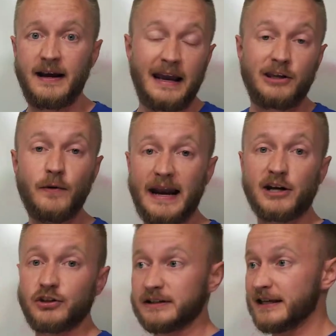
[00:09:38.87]
And you can
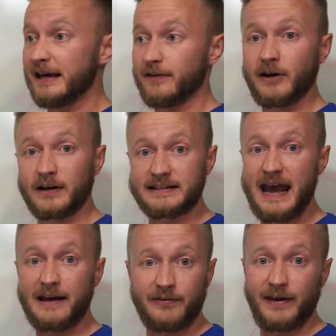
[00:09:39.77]
actually take their
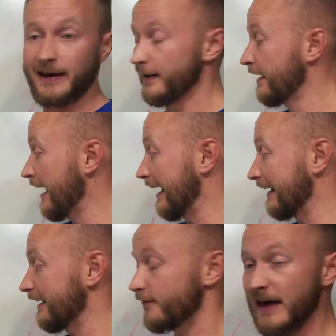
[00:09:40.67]
exact thing and
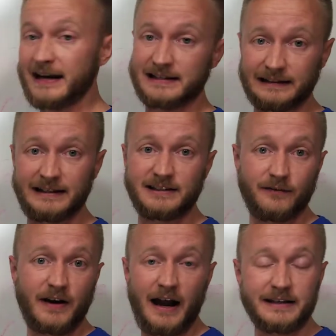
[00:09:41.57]
give that as a list of
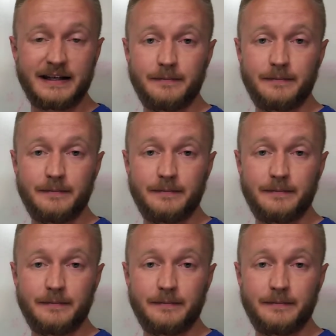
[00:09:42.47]
content.